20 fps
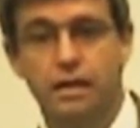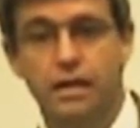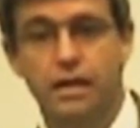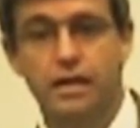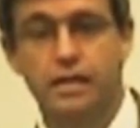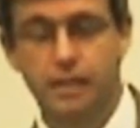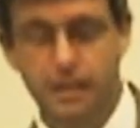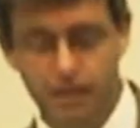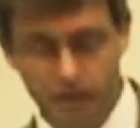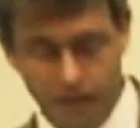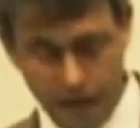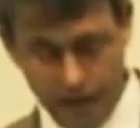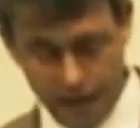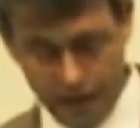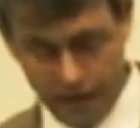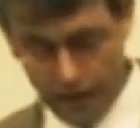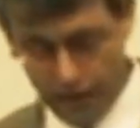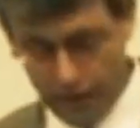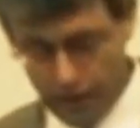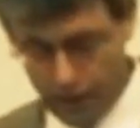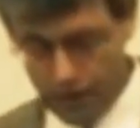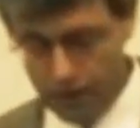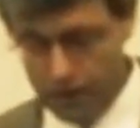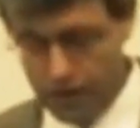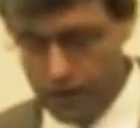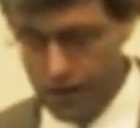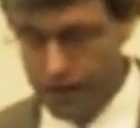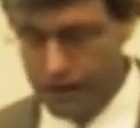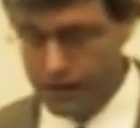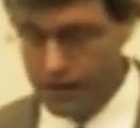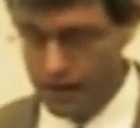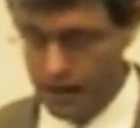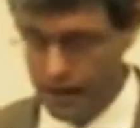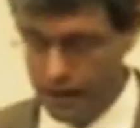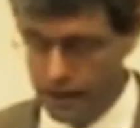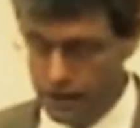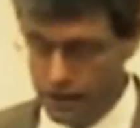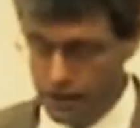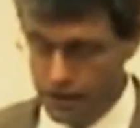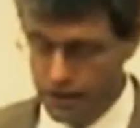He says, Not everyone who says
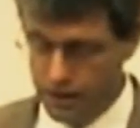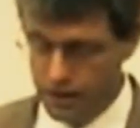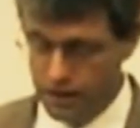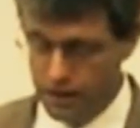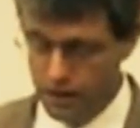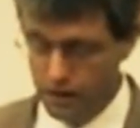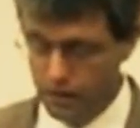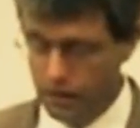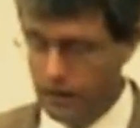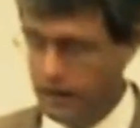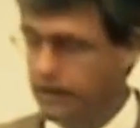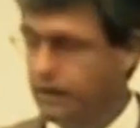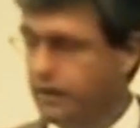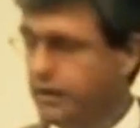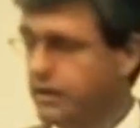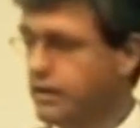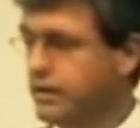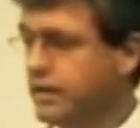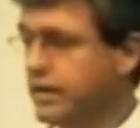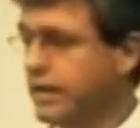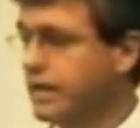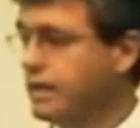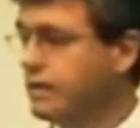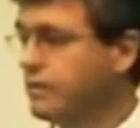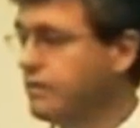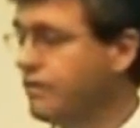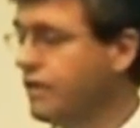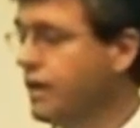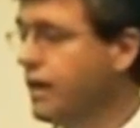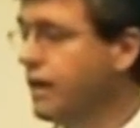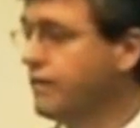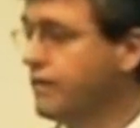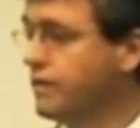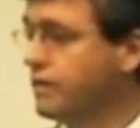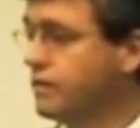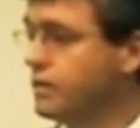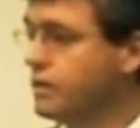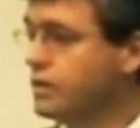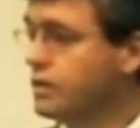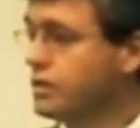this will enter into the kingdom of
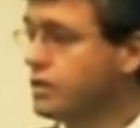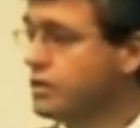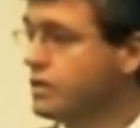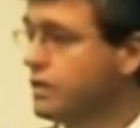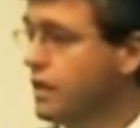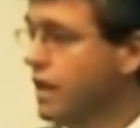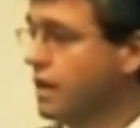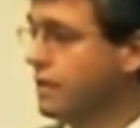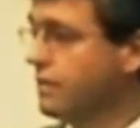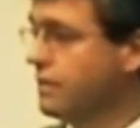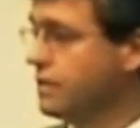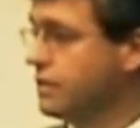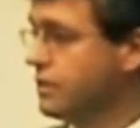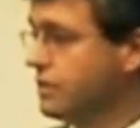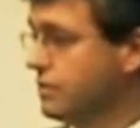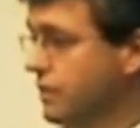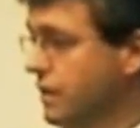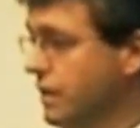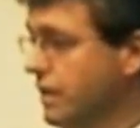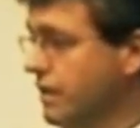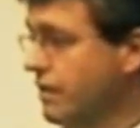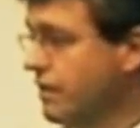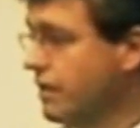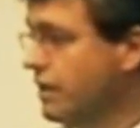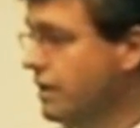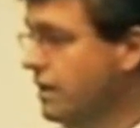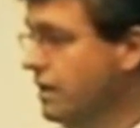heaven, which is synonymous with